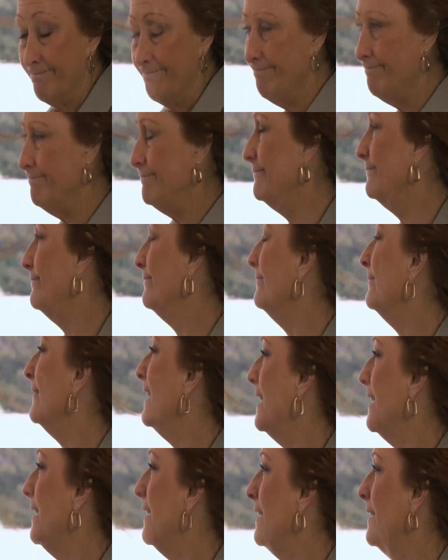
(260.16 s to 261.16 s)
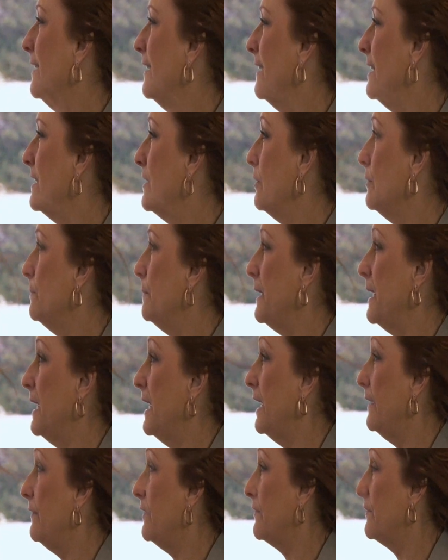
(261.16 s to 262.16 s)
Hmm, it's odd
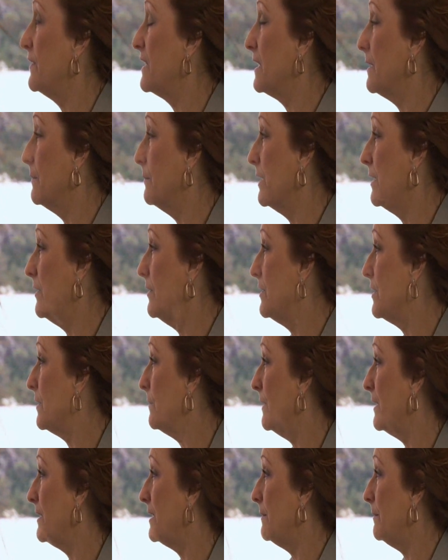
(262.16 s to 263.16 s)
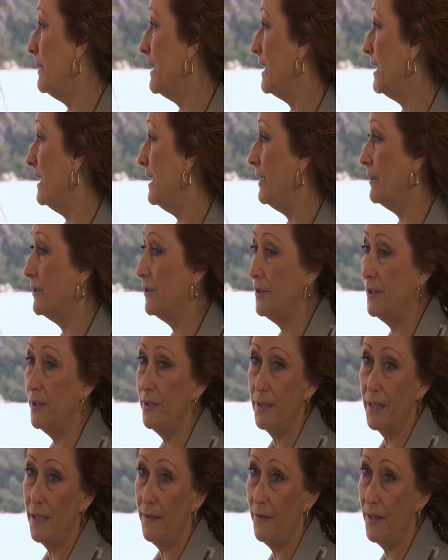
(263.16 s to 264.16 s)
behaviour for someone who's supposed to be keen on you,
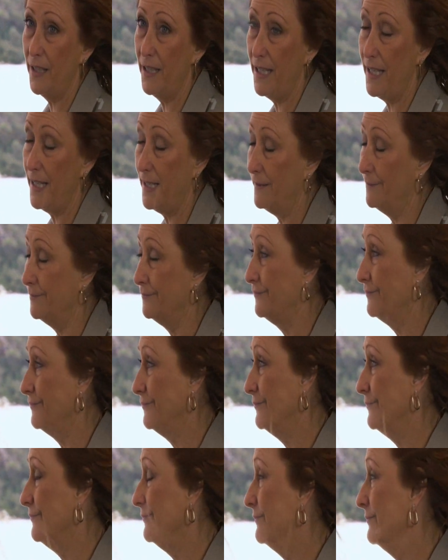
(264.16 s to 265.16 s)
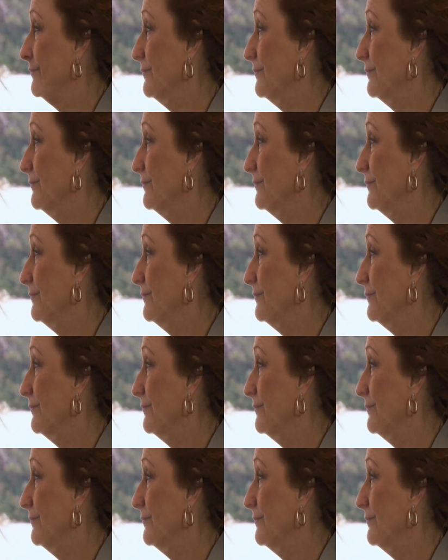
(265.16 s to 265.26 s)
I'll give you that. Exactly.